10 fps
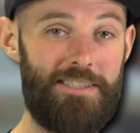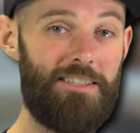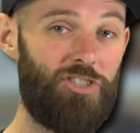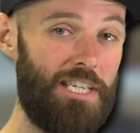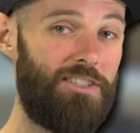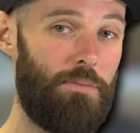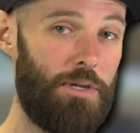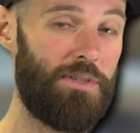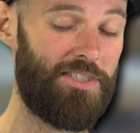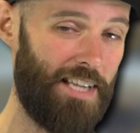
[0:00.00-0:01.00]
that
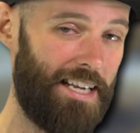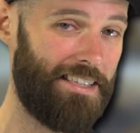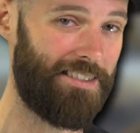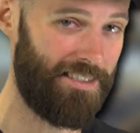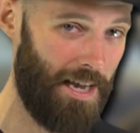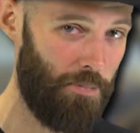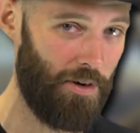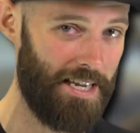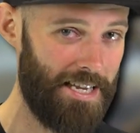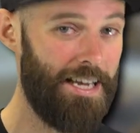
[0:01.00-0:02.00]
GW is selling
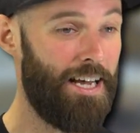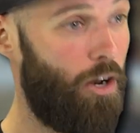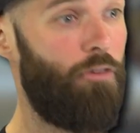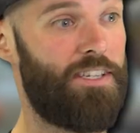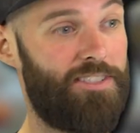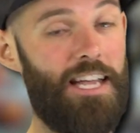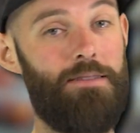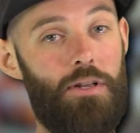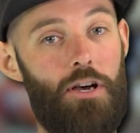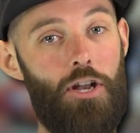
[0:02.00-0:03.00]
separately. An obvious
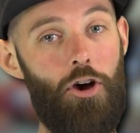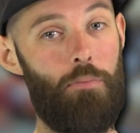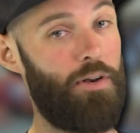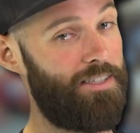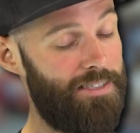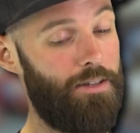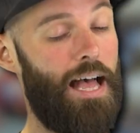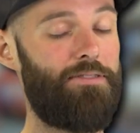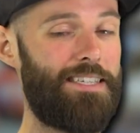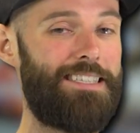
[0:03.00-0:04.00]
statement, I know, but I still
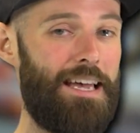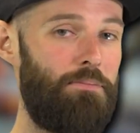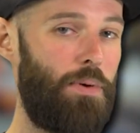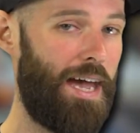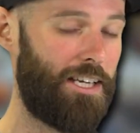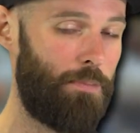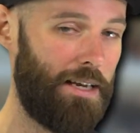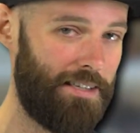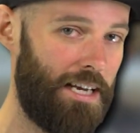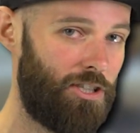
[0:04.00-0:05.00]
have to temper
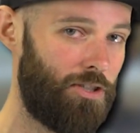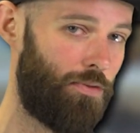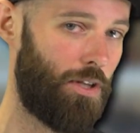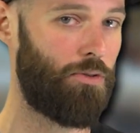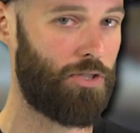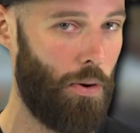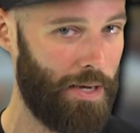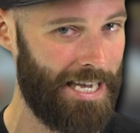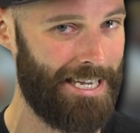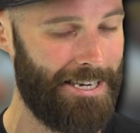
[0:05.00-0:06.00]
expectations for those
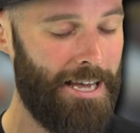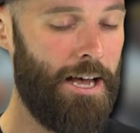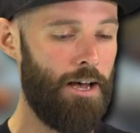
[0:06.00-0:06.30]
going in.